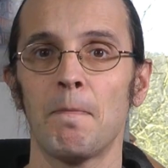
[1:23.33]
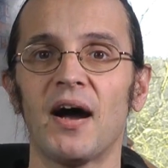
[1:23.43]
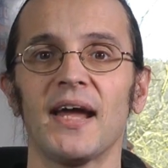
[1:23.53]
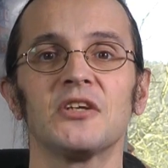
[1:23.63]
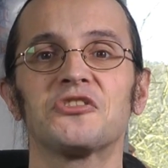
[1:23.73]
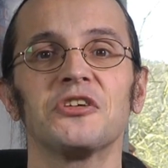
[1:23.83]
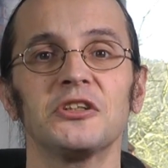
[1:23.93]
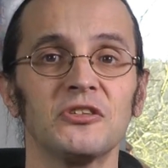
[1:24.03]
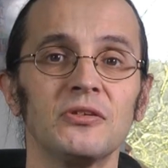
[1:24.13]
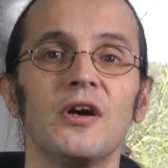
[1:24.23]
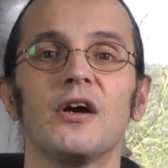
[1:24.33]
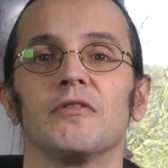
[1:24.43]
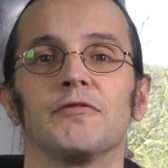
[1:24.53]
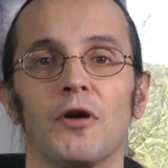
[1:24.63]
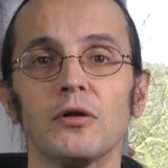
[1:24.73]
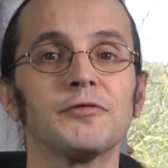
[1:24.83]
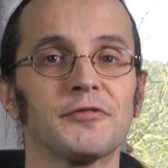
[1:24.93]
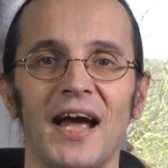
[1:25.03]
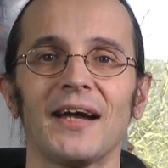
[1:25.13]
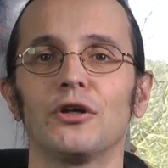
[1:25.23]
by a certain
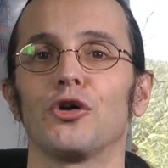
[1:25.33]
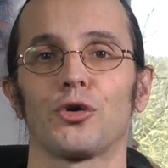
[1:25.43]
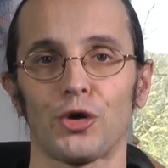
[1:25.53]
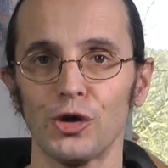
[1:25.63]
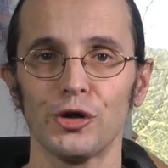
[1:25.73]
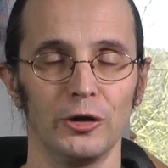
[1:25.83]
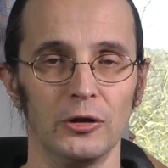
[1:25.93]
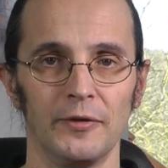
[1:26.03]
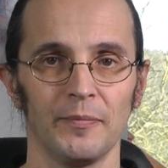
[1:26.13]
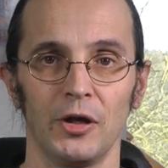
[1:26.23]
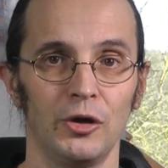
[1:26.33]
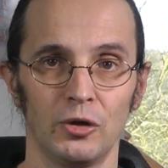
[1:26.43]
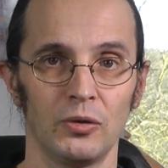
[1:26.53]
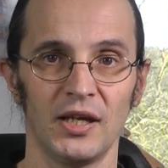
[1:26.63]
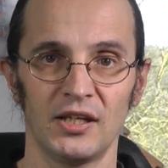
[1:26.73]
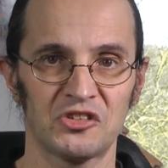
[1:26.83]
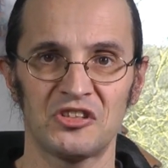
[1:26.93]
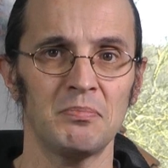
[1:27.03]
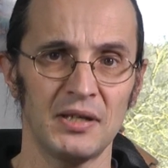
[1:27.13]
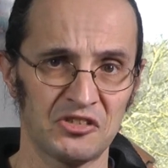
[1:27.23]
Wolfgang Röhl, who
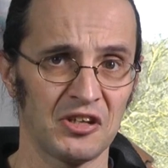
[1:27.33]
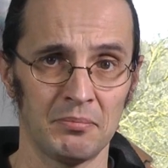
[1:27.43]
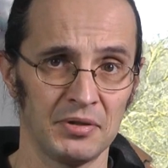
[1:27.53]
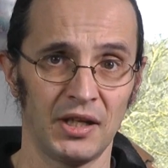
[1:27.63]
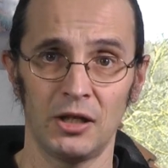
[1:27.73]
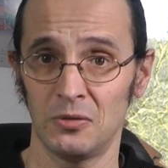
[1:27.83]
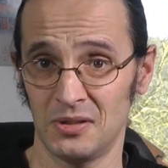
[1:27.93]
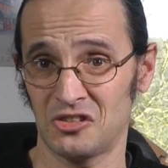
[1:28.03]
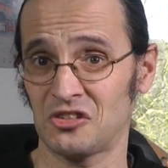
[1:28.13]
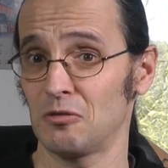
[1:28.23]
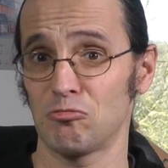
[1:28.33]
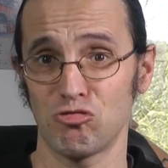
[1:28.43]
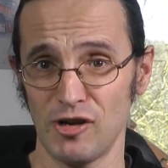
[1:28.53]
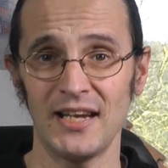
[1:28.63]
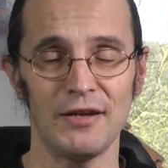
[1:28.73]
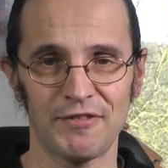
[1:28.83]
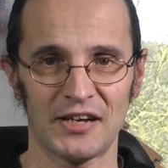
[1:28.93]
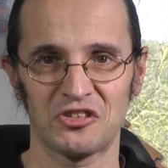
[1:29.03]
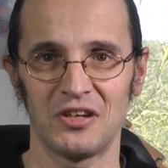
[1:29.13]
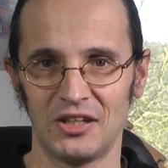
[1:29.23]
is simply somebody who is really
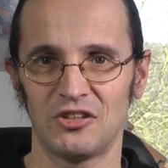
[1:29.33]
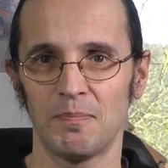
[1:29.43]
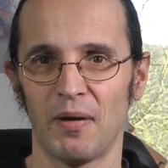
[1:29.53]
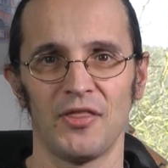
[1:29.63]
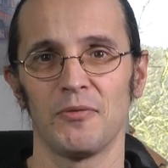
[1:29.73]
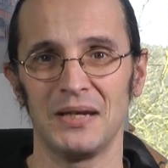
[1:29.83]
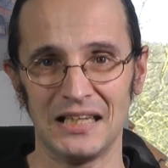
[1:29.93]
fascinated by the